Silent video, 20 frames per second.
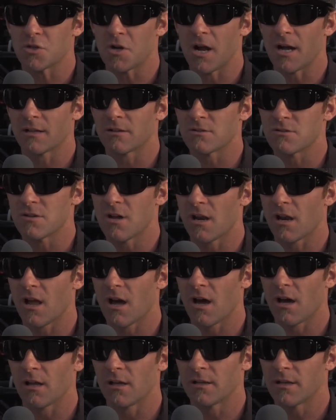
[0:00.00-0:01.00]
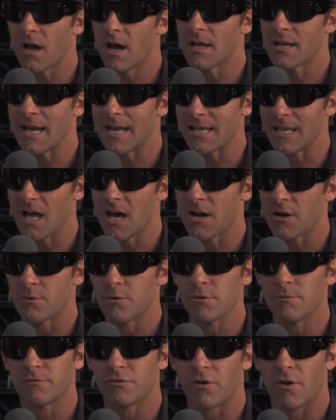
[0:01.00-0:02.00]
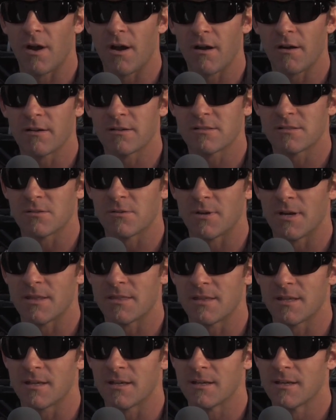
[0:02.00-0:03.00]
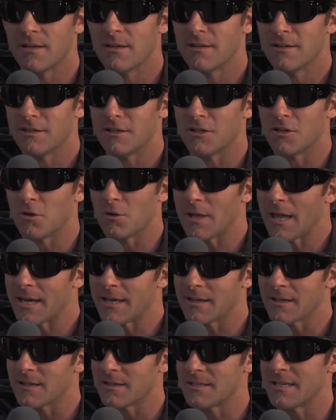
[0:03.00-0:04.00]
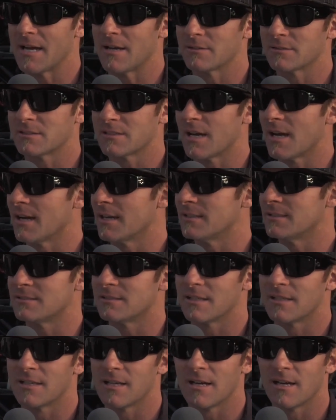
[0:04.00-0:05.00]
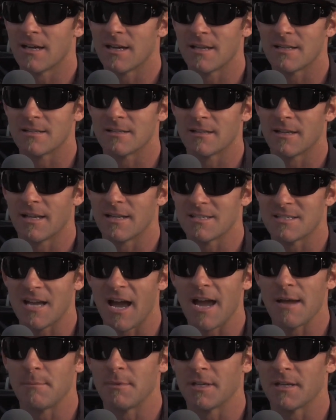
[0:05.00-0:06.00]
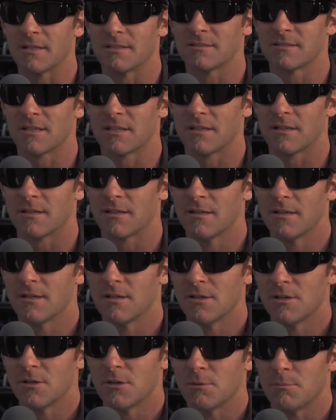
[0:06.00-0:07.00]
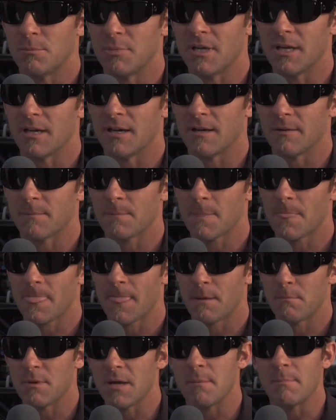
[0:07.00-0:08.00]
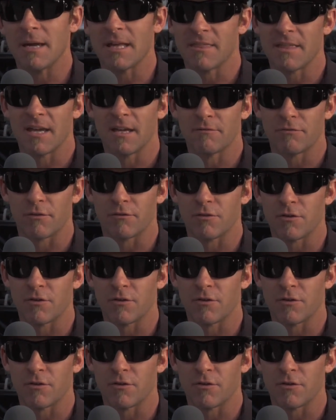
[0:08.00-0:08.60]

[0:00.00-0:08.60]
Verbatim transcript: track. There's not a lot, not a lot of room for error. So I think, you know, landing on downsides and uh, and and timing is going to be a be a big thing for